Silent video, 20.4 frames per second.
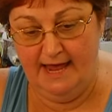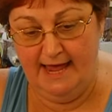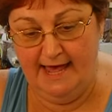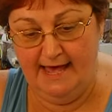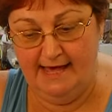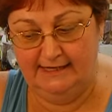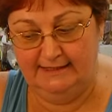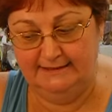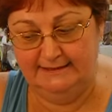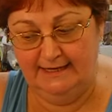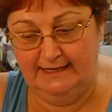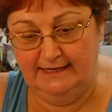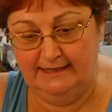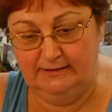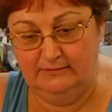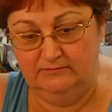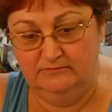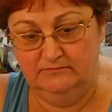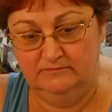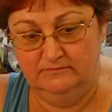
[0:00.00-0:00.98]
at
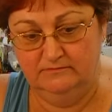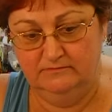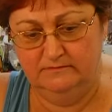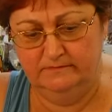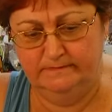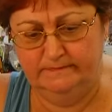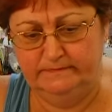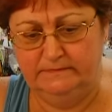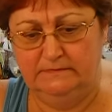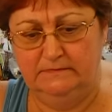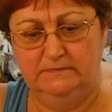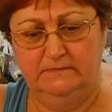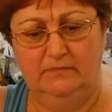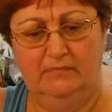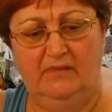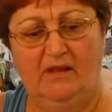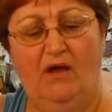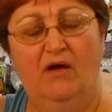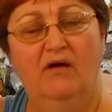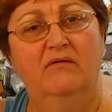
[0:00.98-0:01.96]
um,
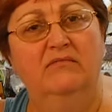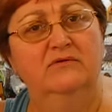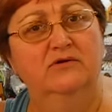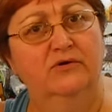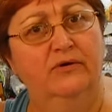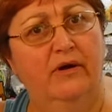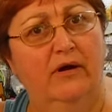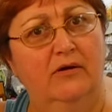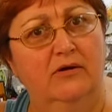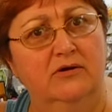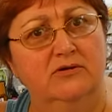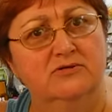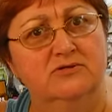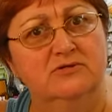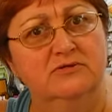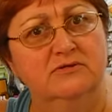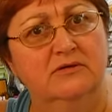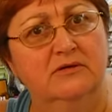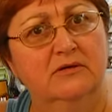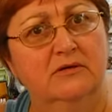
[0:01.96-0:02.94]
Kroger's